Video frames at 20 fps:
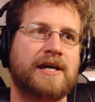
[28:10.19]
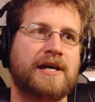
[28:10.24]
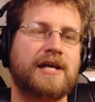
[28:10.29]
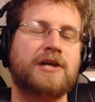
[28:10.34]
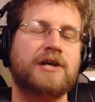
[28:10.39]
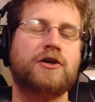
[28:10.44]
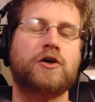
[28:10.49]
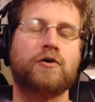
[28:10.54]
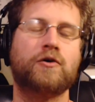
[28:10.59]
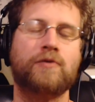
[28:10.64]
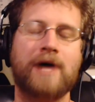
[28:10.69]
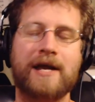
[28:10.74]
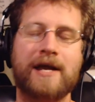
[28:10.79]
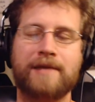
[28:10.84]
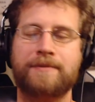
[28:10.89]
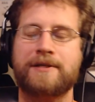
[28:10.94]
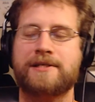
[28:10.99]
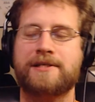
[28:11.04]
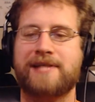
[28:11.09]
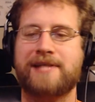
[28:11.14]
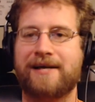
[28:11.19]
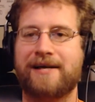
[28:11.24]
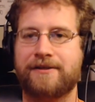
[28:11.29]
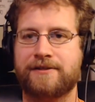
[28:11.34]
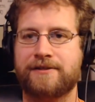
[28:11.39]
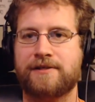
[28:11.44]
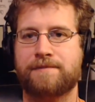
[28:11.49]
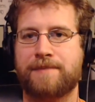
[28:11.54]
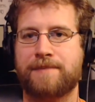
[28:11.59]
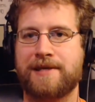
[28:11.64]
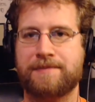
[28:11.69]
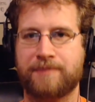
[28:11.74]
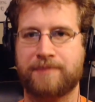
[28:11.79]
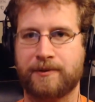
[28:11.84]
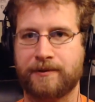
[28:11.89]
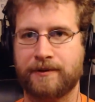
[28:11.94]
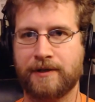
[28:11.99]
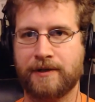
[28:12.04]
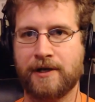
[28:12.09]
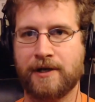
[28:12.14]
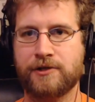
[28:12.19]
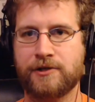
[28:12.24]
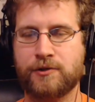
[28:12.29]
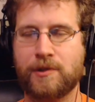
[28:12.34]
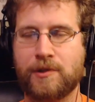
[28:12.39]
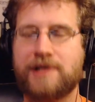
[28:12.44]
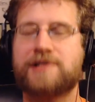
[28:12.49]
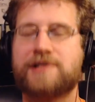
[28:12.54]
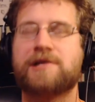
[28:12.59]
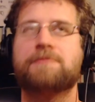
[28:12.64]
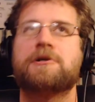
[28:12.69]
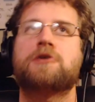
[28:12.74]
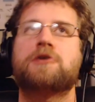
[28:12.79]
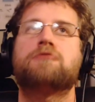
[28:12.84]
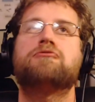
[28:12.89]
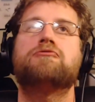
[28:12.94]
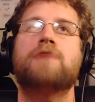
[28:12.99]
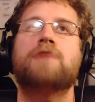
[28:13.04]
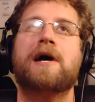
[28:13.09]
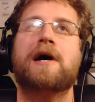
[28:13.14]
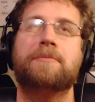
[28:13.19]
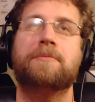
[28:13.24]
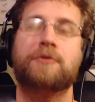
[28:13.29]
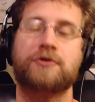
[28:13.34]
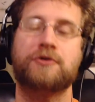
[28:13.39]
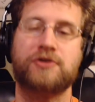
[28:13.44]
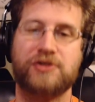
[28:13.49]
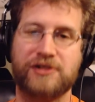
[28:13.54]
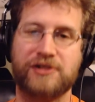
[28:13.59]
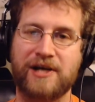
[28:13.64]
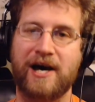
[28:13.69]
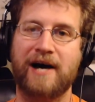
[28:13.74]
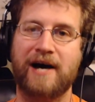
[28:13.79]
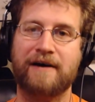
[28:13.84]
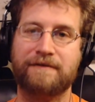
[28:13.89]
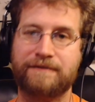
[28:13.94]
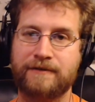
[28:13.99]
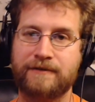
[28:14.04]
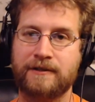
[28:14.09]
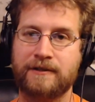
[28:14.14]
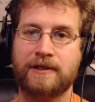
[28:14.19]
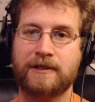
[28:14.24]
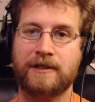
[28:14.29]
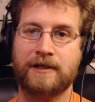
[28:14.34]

incredibly talented people doing some incredible stuff,